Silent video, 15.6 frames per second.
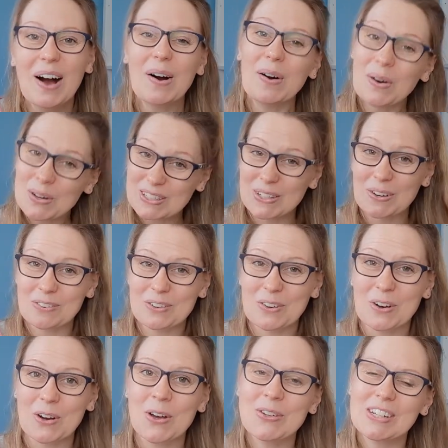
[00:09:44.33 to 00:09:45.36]
Also, of
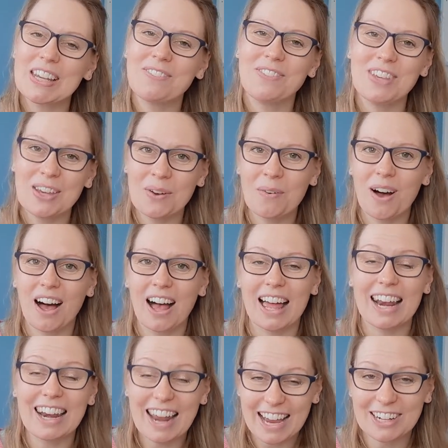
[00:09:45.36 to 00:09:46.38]
course, if you are
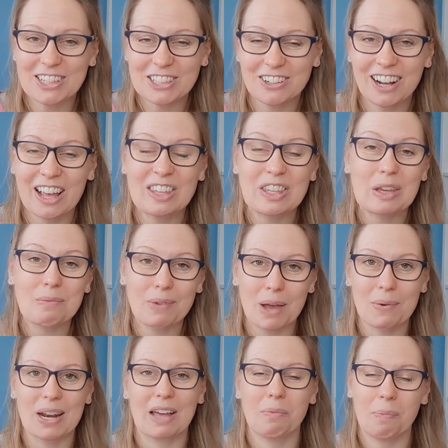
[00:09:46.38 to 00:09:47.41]
a lecturer, you
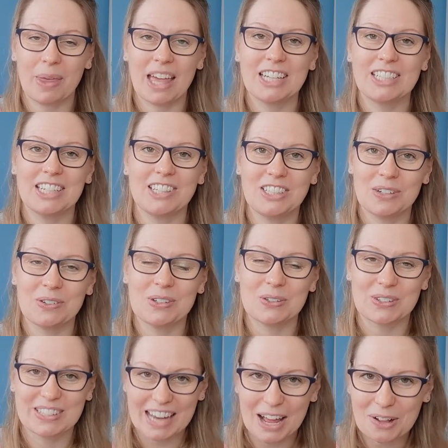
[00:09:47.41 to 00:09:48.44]
might well have PhD students
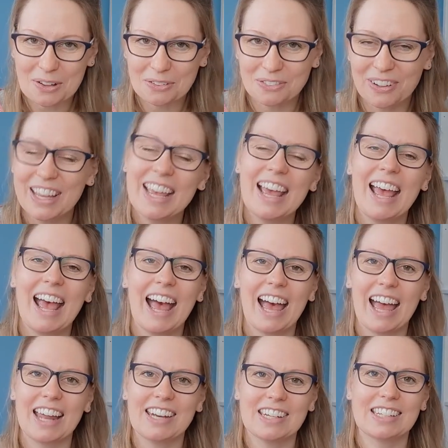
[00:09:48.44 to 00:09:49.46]
yourself,
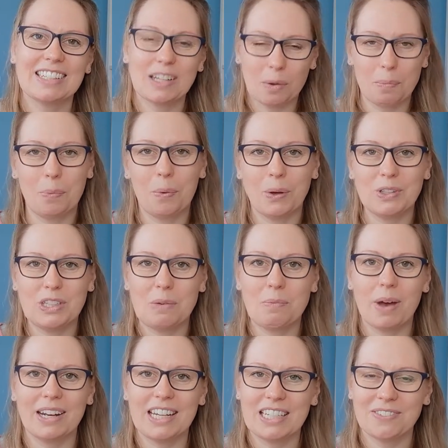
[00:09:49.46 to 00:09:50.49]
and at some point you
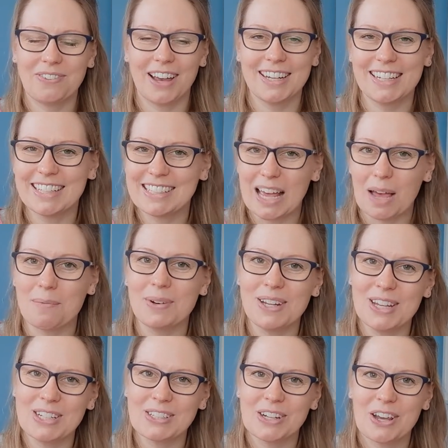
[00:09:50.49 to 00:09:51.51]
might need to find
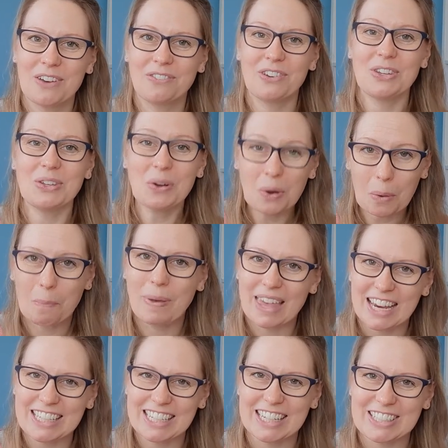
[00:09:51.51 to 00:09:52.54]
examiners for your
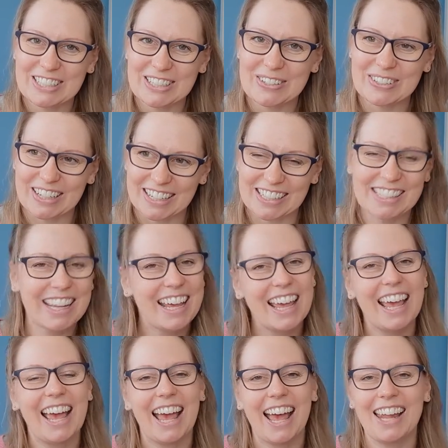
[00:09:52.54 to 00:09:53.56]
PhD students.
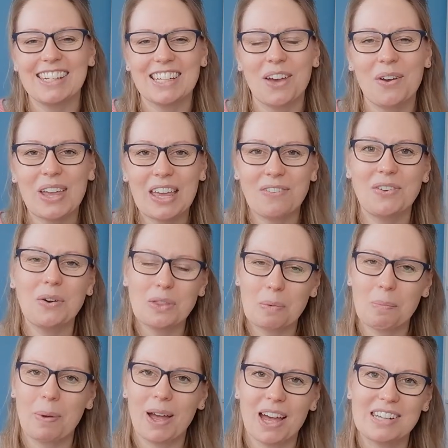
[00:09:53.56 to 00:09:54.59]
And so if you're
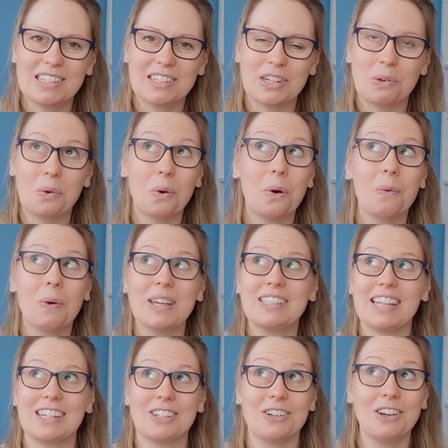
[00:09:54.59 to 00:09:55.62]
the person who always
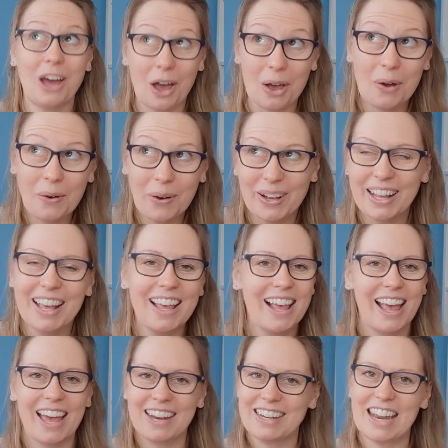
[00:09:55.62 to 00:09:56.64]
says no
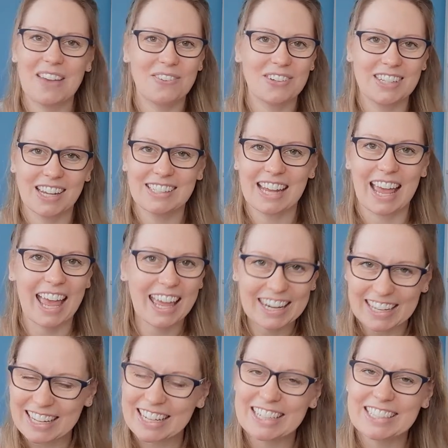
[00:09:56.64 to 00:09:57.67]
and never does
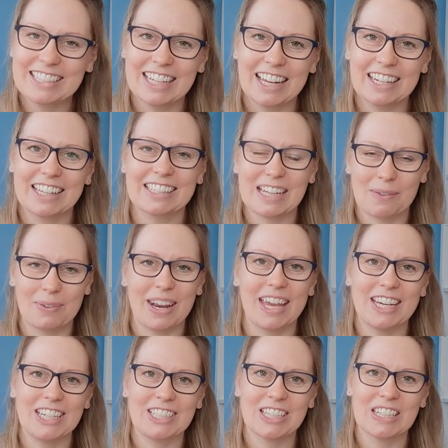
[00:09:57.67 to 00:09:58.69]
any external
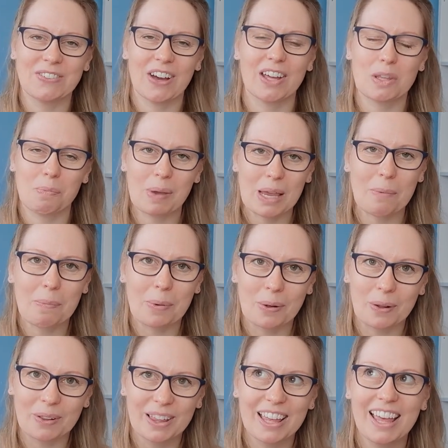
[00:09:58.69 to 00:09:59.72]
examinations for other
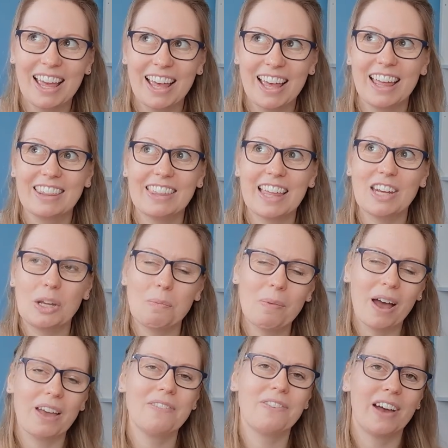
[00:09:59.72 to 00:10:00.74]
people, then you
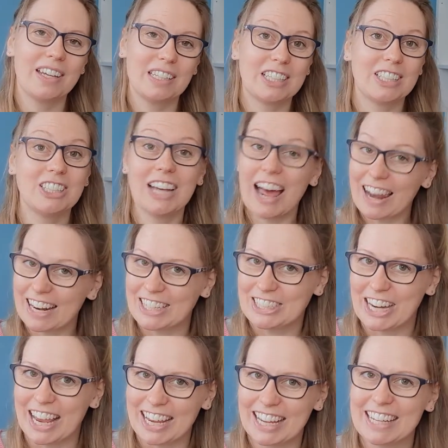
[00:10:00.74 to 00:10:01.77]
might find it
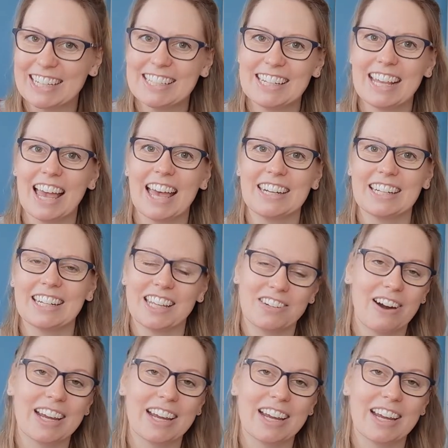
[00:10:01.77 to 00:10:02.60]
challenging to get another